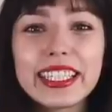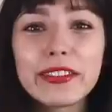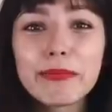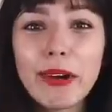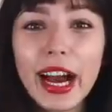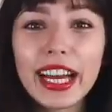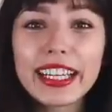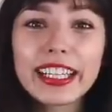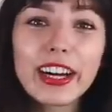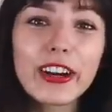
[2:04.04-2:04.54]

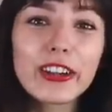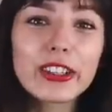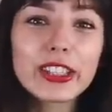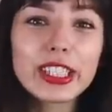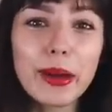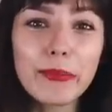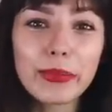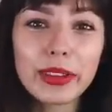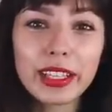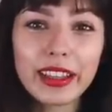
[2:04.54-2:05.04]
It might go
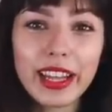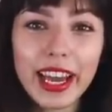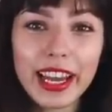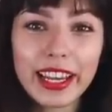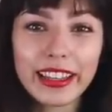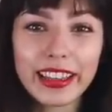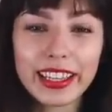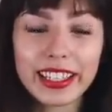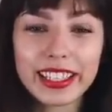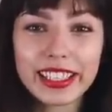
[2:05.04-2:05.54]
something
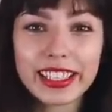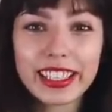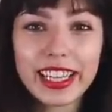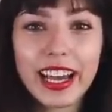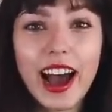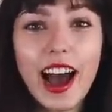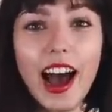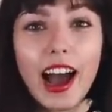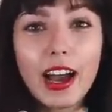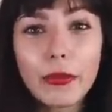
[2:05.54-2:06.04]
like this.
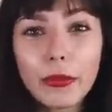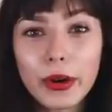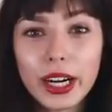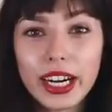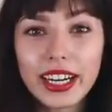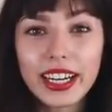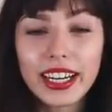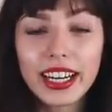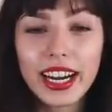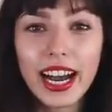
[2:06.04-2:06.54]
I
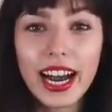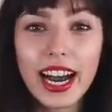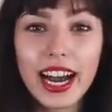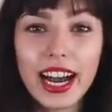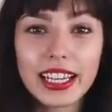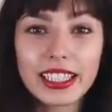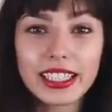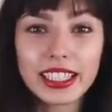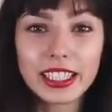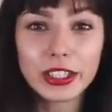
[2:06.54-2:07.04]
work
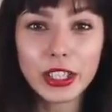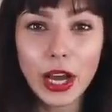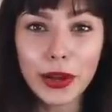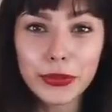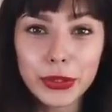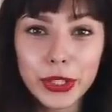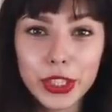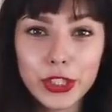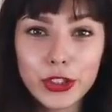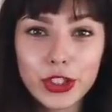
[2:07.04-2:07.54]
as a
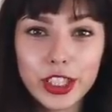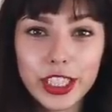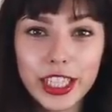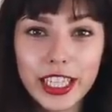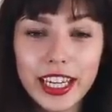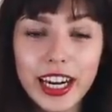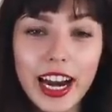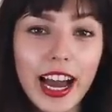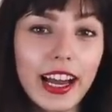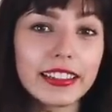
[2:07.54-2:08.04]
software
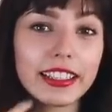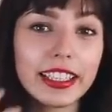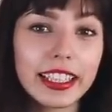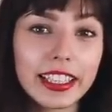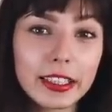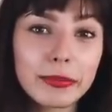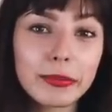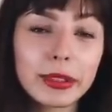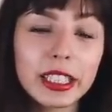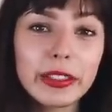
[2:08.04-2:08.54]
engineer at
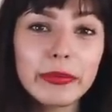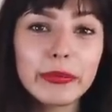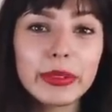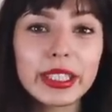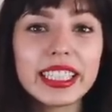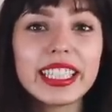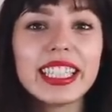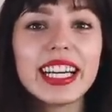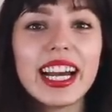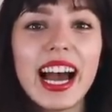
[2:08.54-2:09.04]

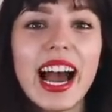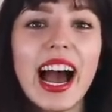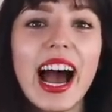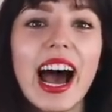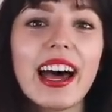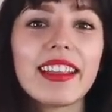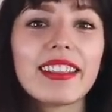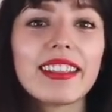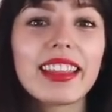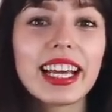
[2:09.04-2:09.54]
Airbnb,
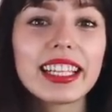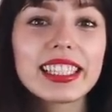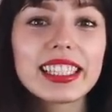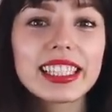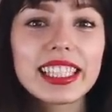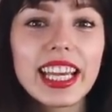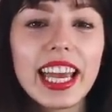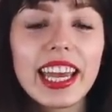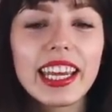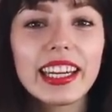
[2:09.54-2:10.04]
and
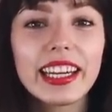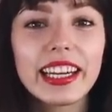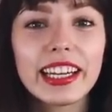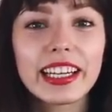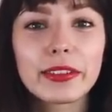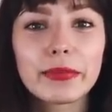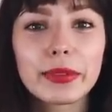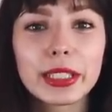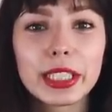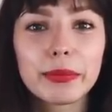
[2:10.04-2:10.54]
let's say
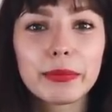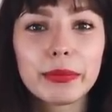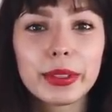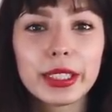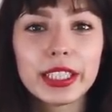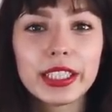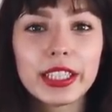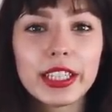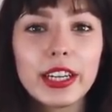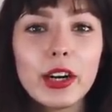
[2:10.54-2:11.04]

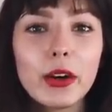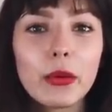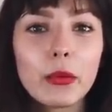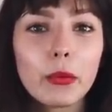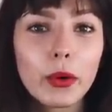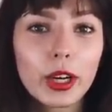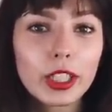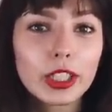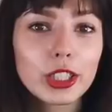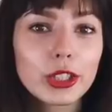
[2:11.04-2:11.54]
Airbnb
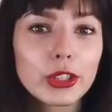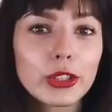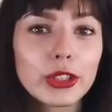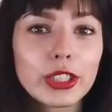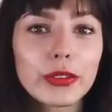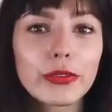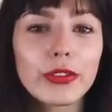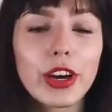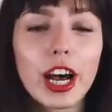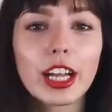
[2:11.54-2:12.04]
wants
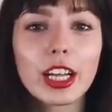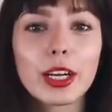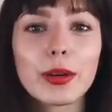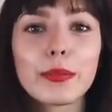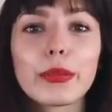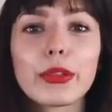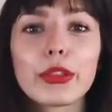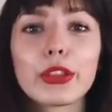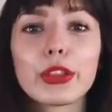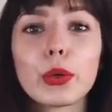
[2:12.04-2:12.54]
to
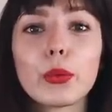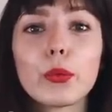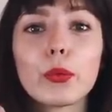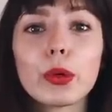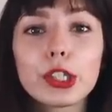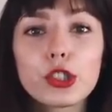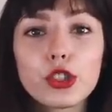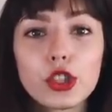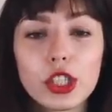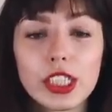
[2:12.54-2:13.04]
develop the
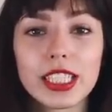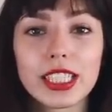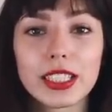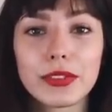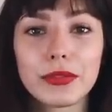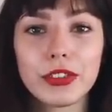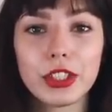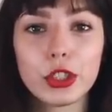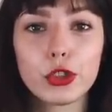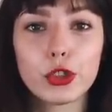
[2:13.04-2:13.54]

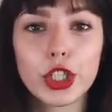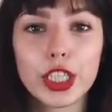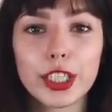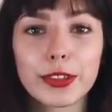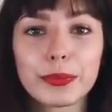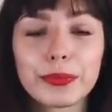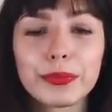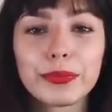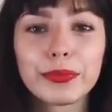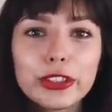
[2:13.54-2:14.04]
wishlist
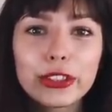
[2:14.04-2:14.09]
feature.